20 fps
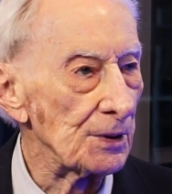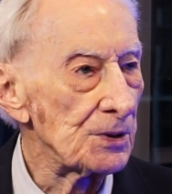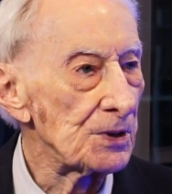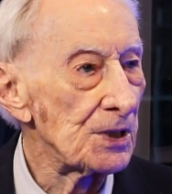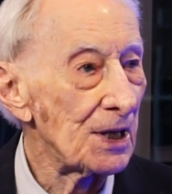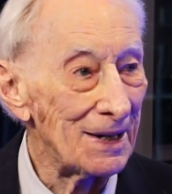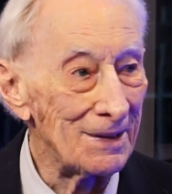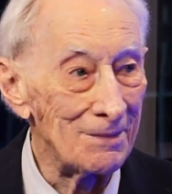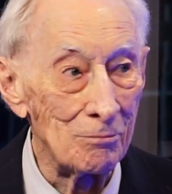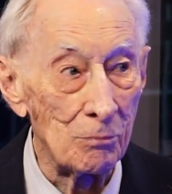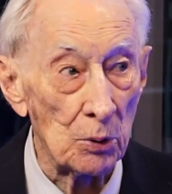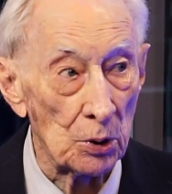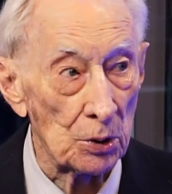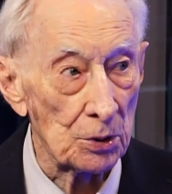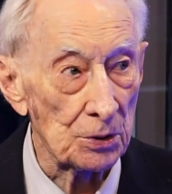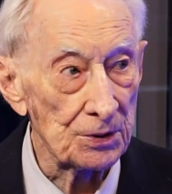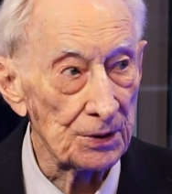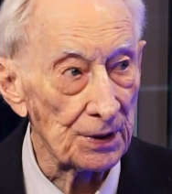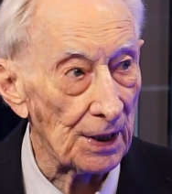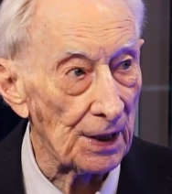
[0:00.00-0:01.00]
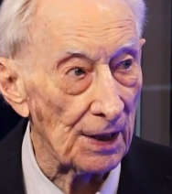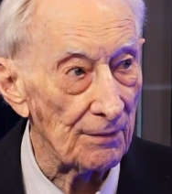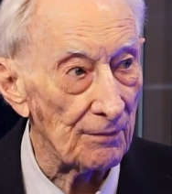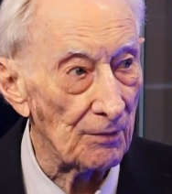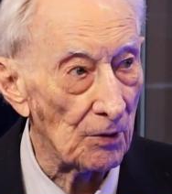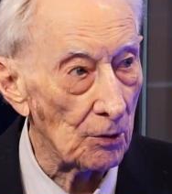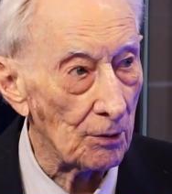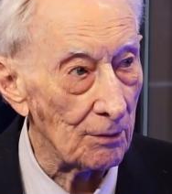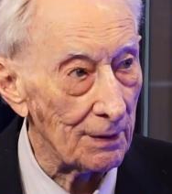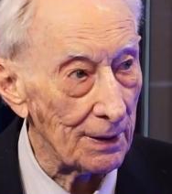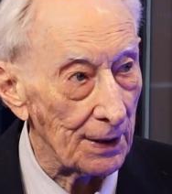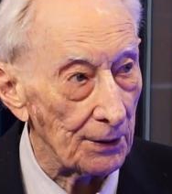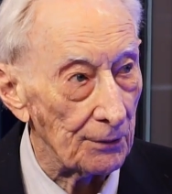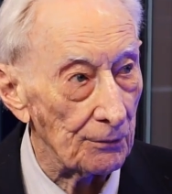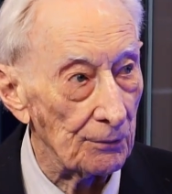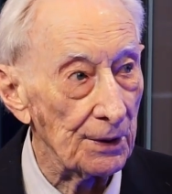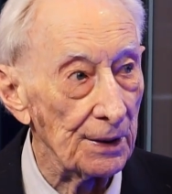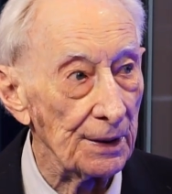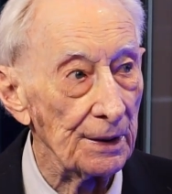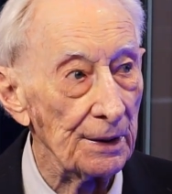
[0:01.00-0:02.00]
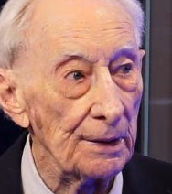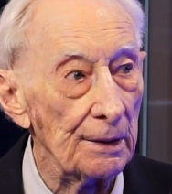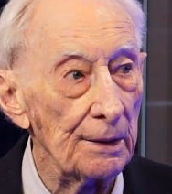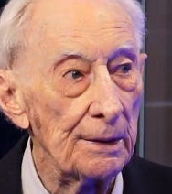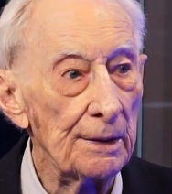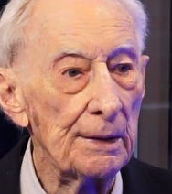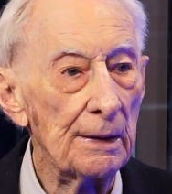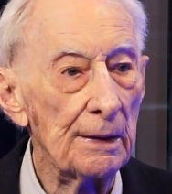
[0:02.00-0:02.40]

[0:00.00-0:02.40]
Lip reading: 10 books that I've already written